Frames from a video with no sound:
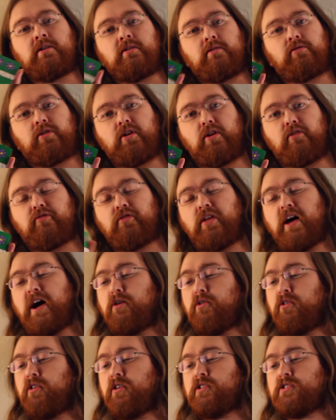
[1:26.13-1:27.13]
their
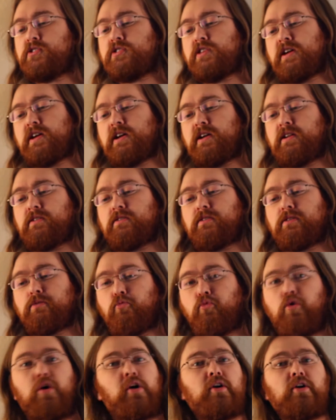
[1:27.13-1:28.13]
flowers
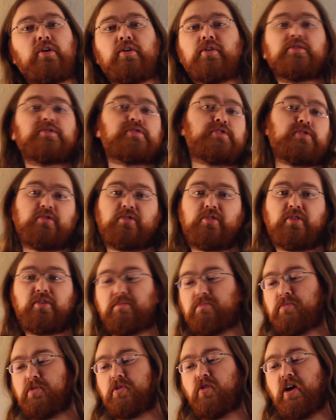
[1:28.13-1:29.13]
and walls
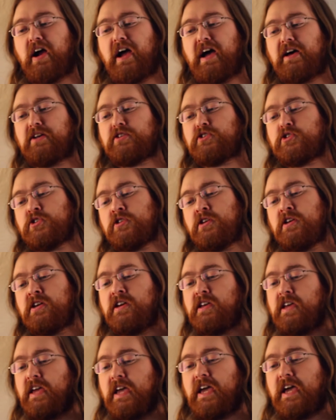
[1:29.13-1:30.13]
or grass,
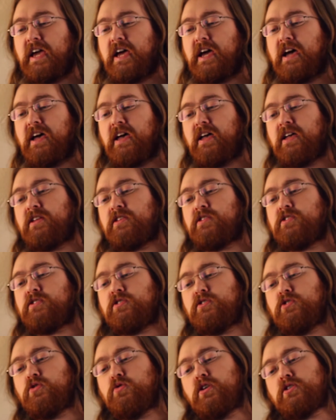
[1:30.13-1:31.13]
and
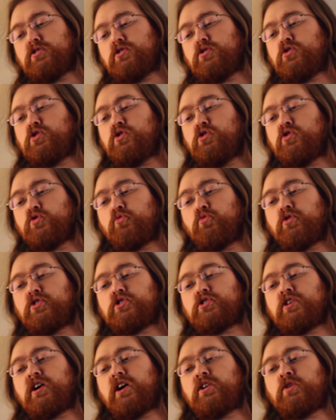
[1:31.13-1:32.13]
you get to choose
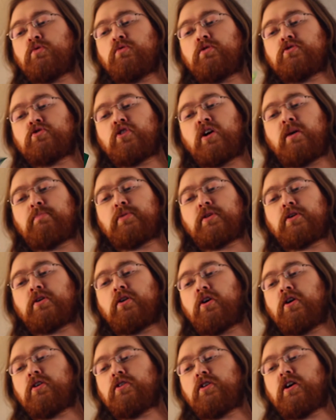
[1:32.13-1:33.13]
which side you want to drop the
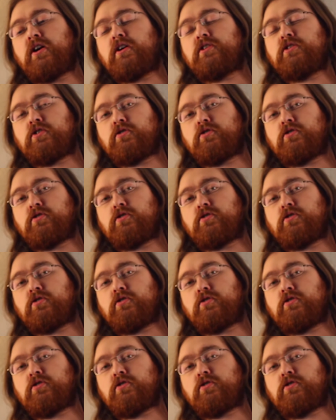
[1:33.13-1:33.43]
card on.